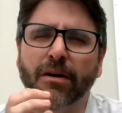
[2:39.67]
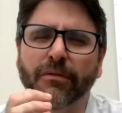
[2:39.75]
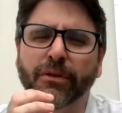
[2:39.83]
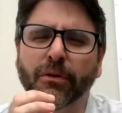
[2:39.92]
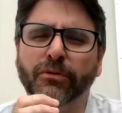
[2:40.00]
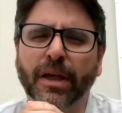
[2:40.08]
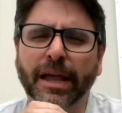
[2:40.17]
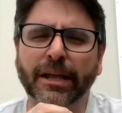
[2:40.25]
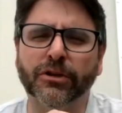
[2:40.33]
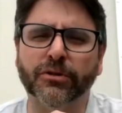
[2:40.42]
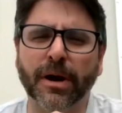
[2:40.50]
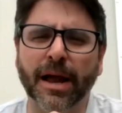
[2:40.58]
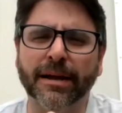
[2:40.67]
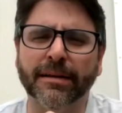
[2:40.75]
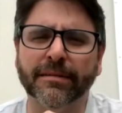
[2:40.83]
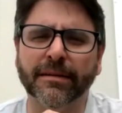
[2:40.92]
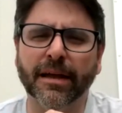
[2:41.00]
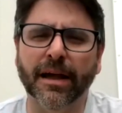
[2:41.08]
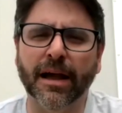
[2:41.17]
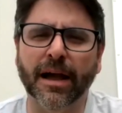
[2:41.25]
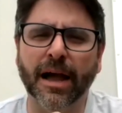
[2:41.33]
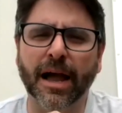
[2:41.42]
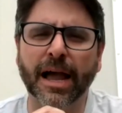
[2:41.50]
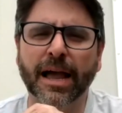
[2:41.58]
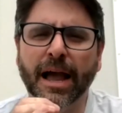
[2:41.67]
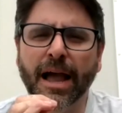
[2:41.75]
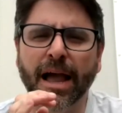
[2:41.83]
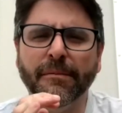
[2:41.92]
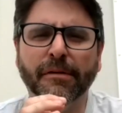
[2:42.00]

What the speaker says: out of those 8 tracks, I